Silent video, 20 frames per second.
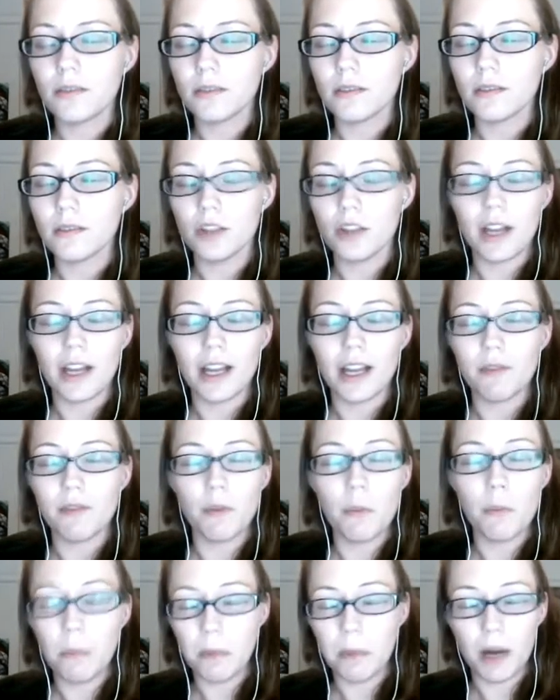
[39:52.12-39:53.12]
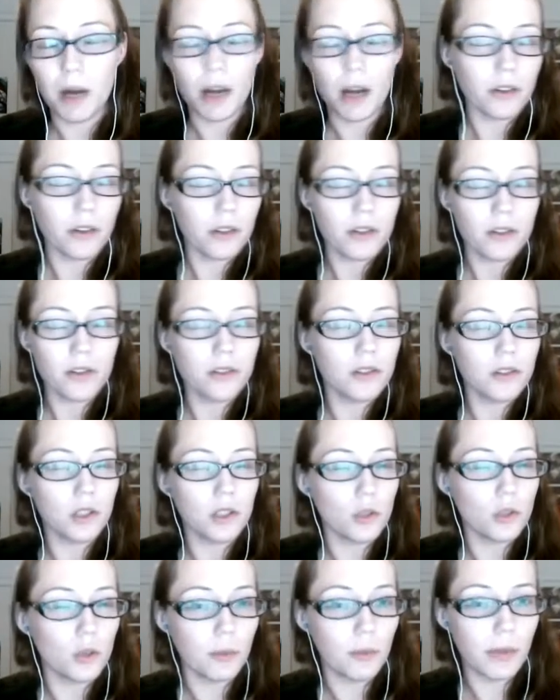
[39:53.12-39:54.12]
should I even bother
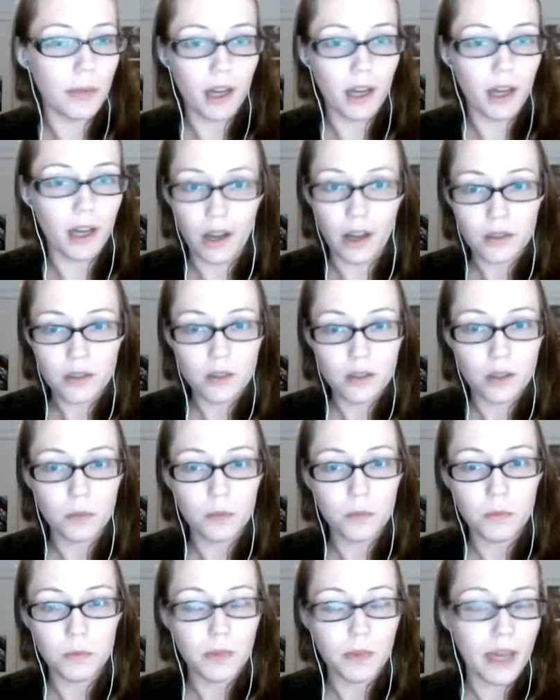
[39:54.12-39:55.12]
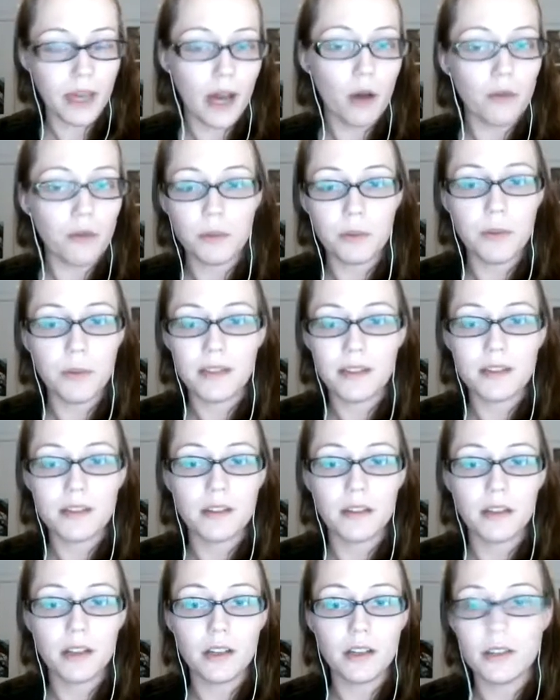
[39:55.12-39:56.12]
doing my costume now from that
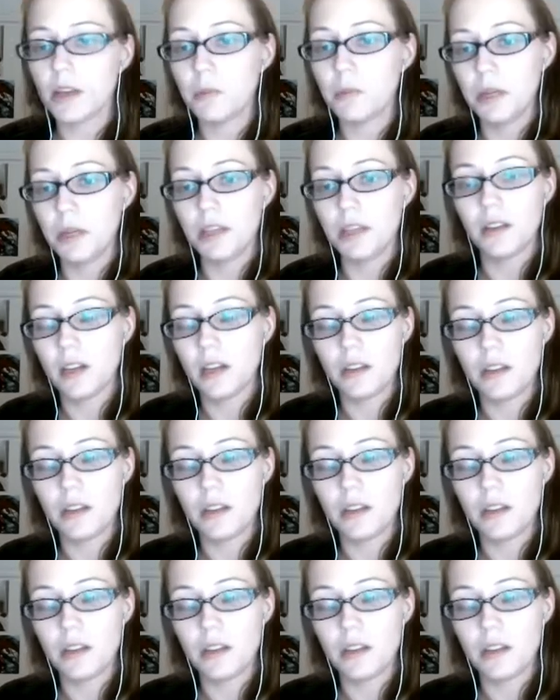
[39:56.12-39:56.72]
series? I mean,